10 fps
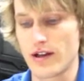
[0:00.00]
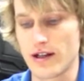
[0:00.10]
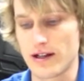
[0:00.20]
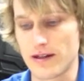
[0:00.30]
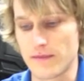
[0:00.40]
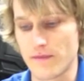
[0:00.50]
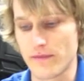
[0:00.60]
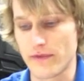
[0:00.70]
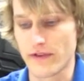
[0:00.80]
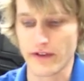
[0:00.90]

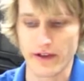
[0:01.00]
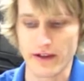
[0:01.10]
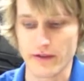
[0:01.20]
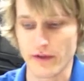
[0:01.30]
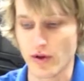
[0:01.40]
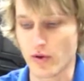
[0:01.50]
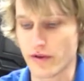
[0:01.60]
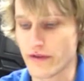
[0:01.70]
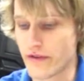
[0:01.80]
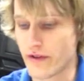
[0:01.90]
The
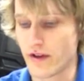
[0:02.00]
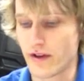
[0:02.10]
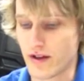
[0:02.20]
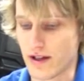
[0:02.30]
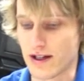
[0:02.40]
course.